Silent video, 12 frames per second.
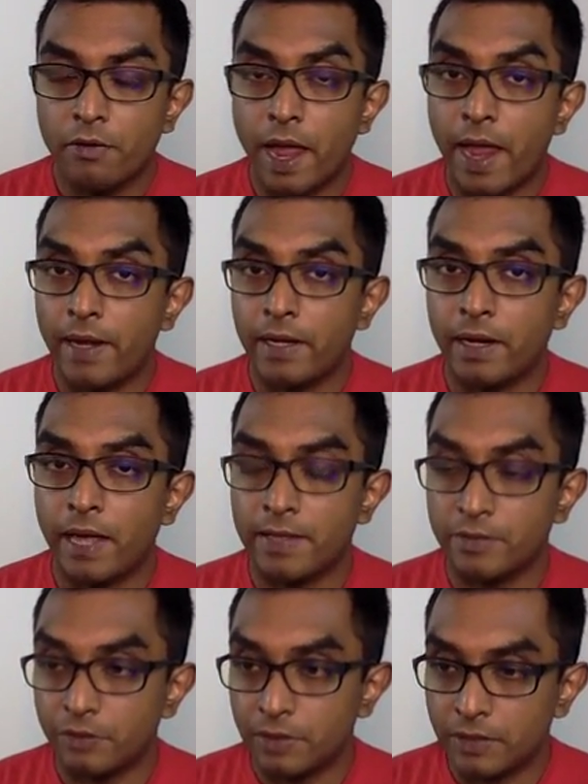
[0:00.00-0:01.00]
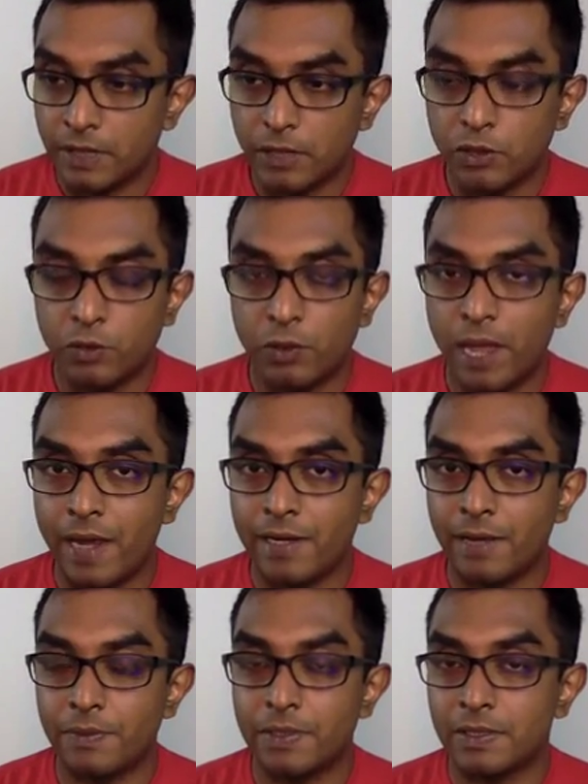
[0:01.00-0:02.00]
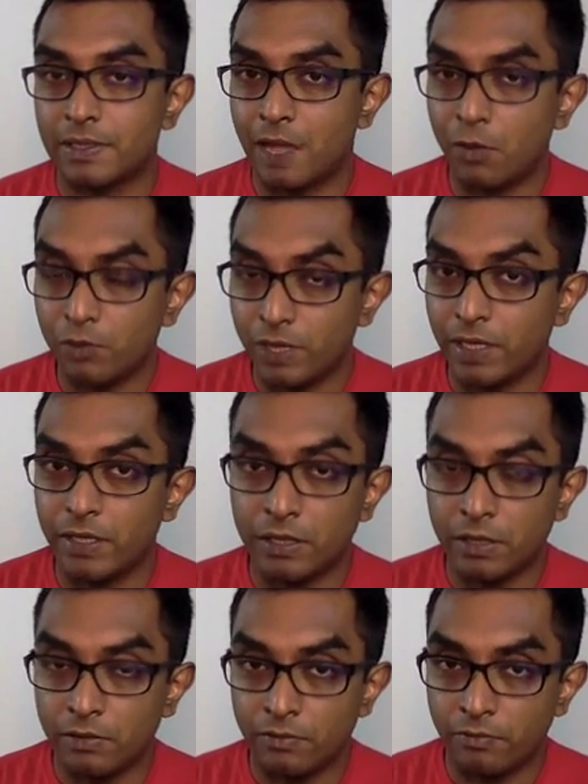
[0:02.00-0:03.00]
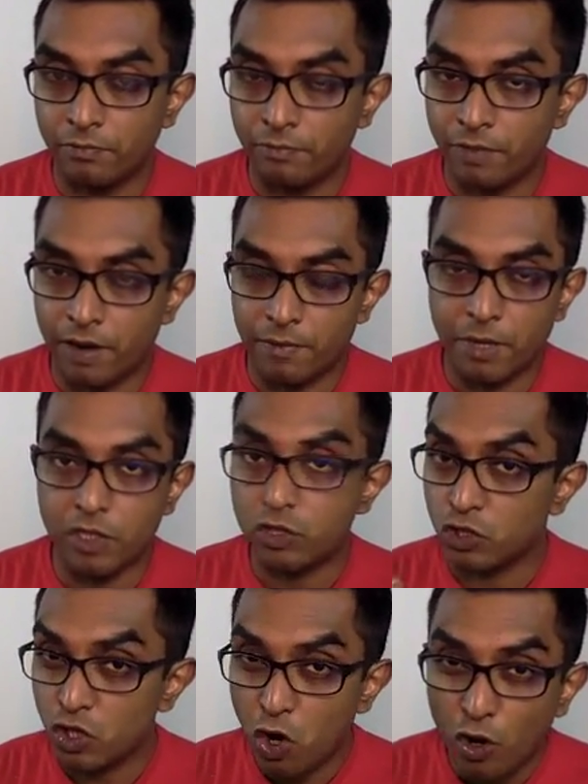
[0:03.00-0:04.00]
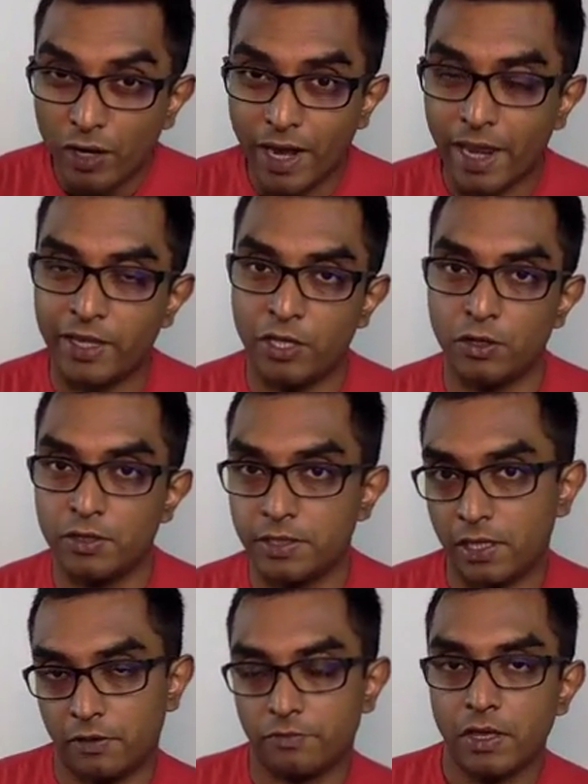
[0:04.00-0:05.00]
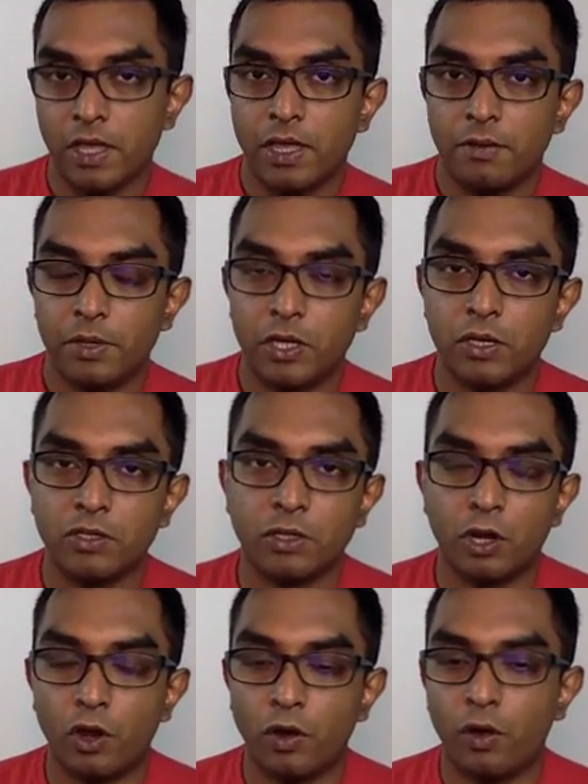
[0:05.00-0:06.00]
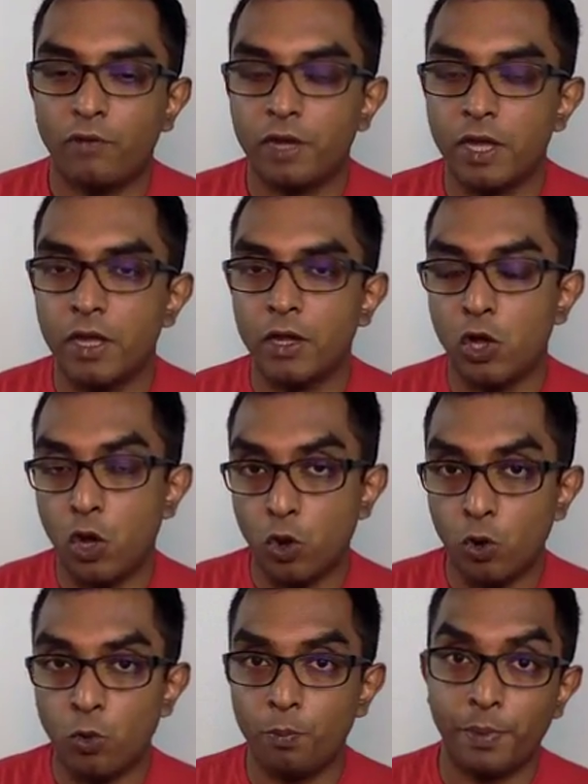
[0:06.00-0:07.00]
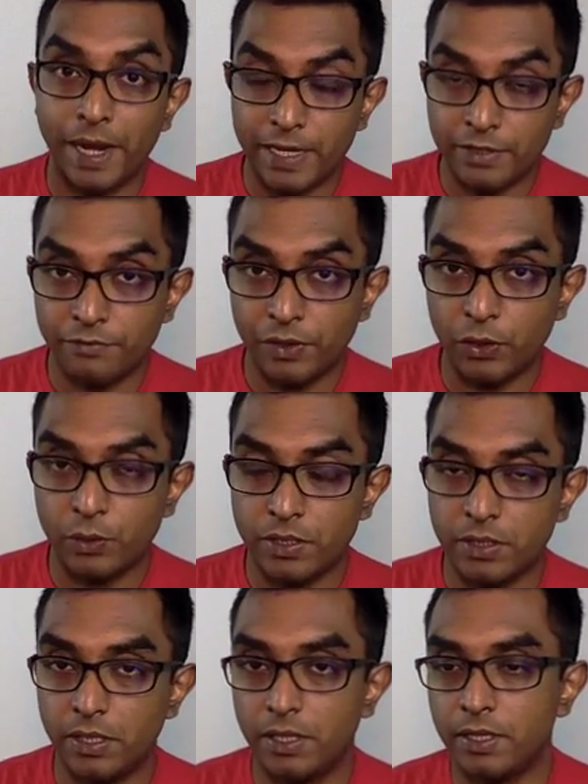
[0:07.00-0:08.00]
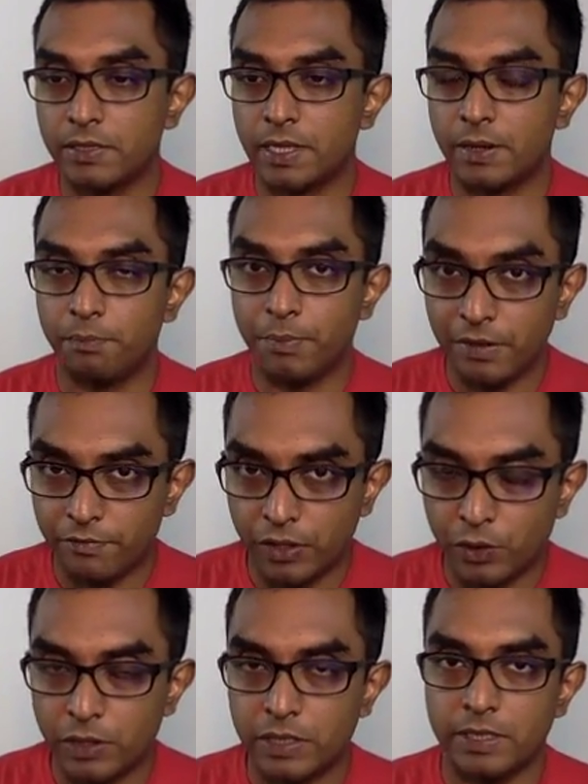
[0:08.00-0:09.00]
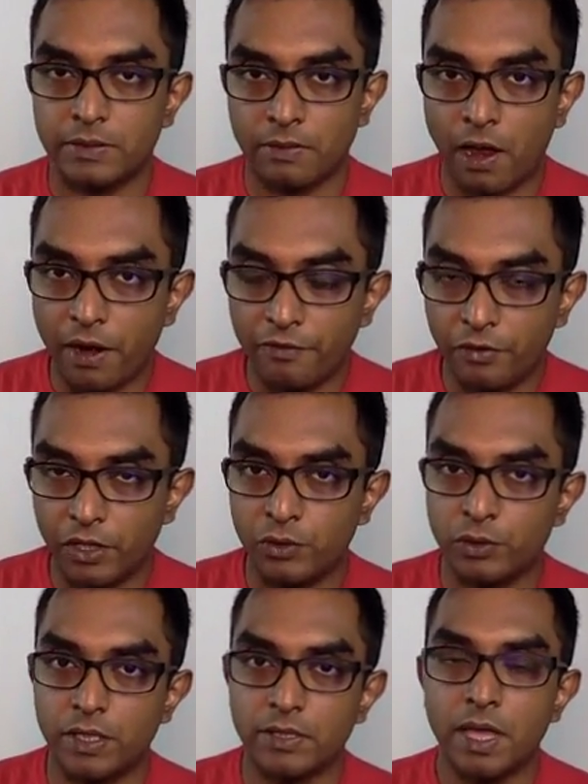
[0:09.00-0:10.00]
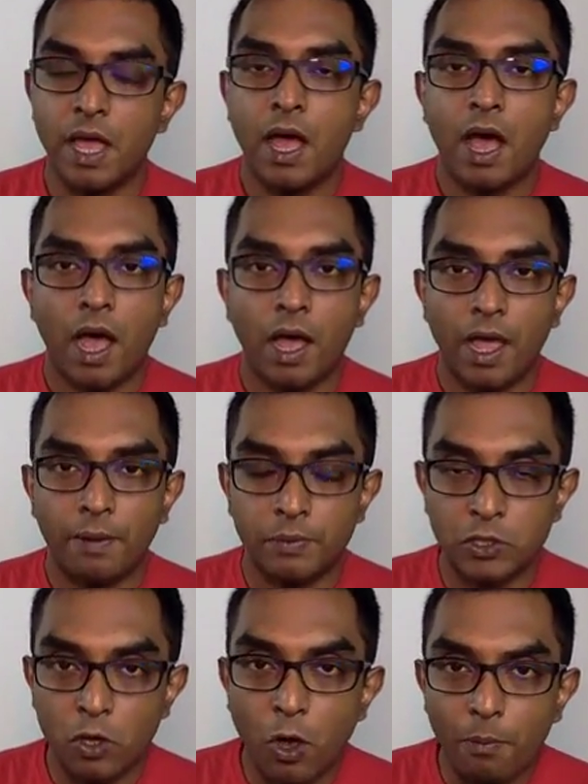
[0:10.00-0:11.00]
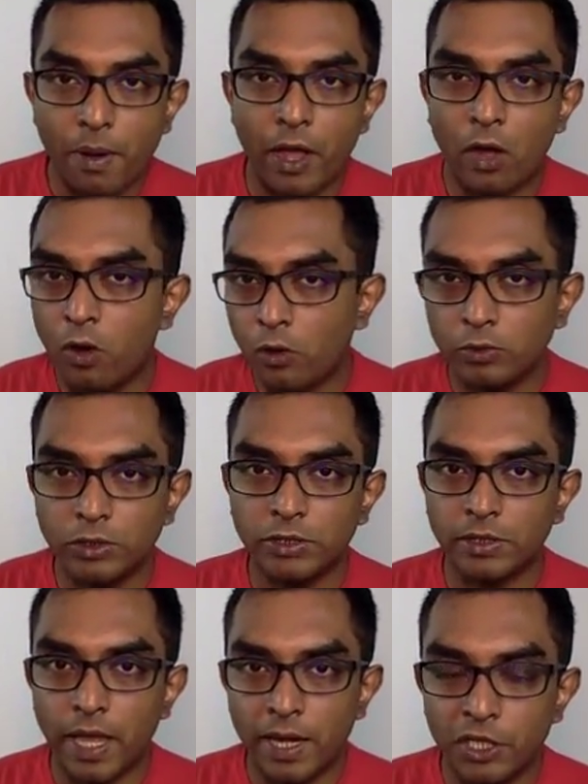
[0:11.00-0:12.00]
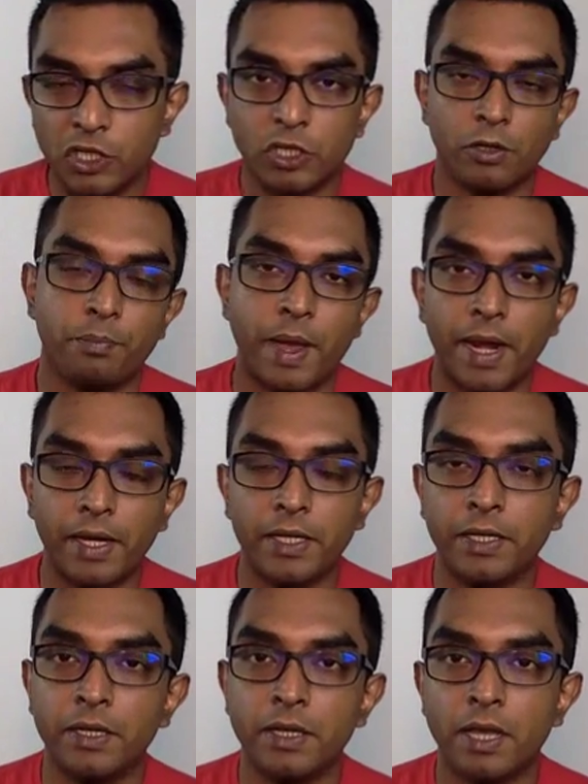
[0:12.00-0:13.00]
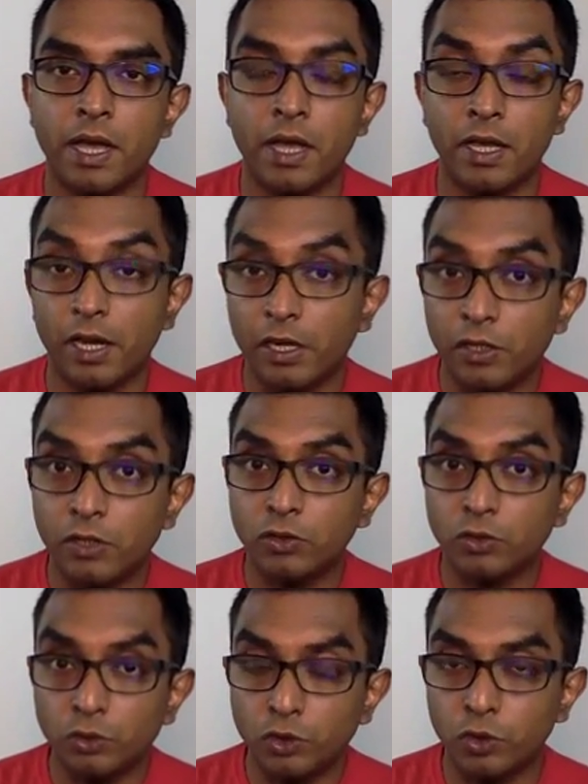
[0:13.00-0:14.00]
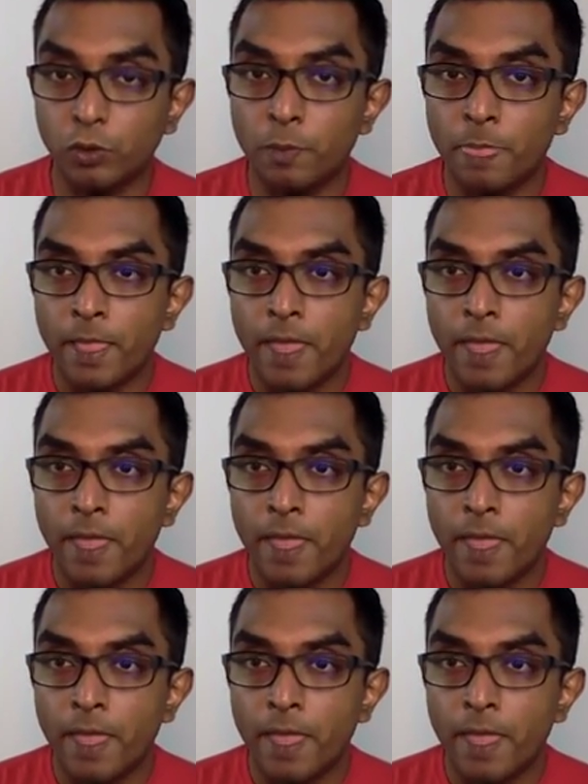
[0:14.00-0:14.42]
and as a result you'll end up sounding very much not like yourself, because a lot of the low bass frequencies and mid frequencies and high frequencies are absorbed by all this additional padding in your studio,